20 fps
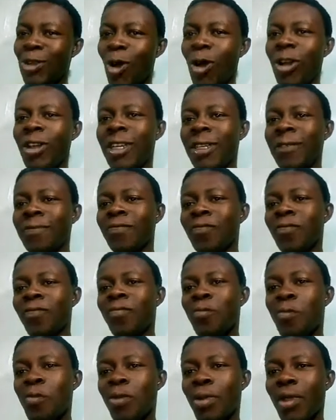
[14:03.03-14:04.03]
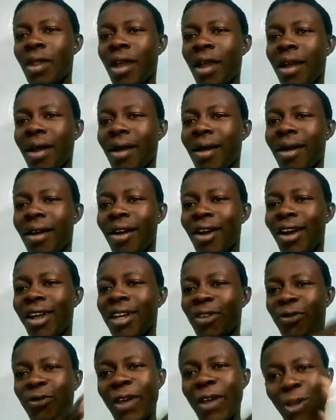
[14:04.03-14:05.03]
on
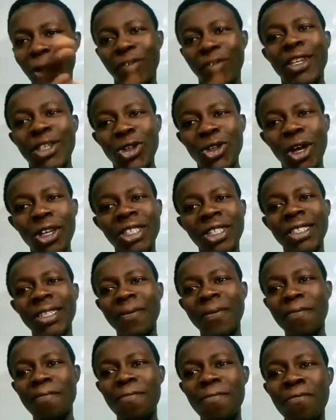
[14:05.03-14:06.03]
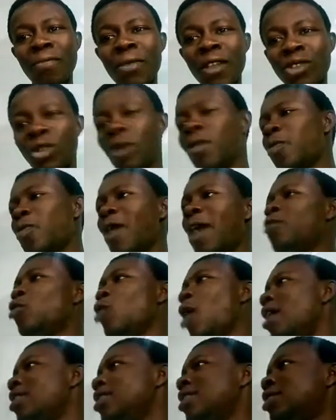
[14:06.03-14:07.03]
the fate of this country. Some people have
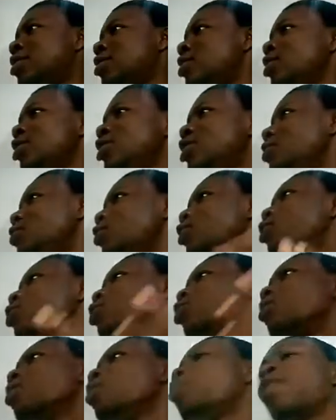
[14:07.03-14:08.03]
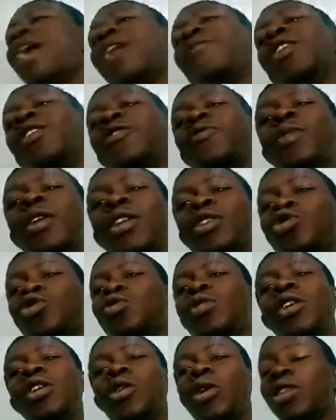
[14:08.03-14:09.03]
dual citizenship, some people have enough money to
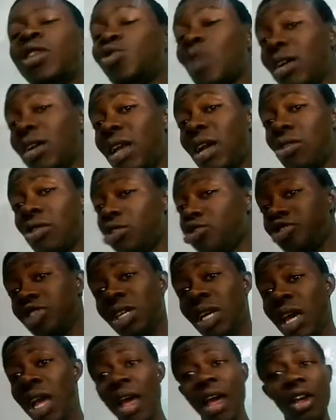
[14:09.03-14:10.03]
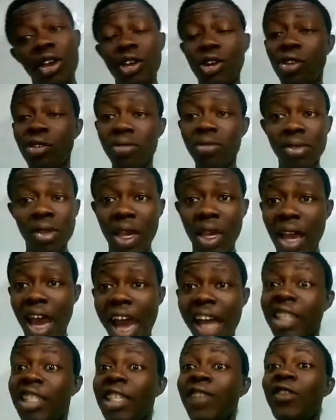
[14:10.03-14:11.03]
relocate to another country,
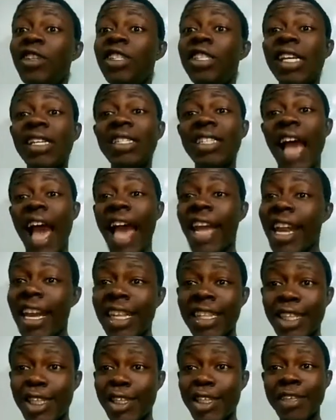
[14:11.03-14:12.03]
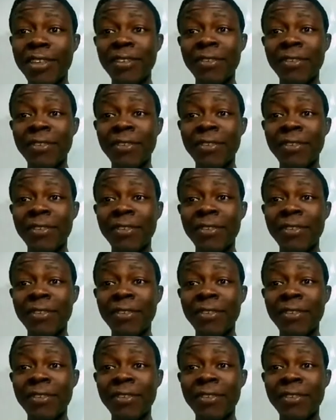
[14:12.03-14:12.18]
and even change their identity.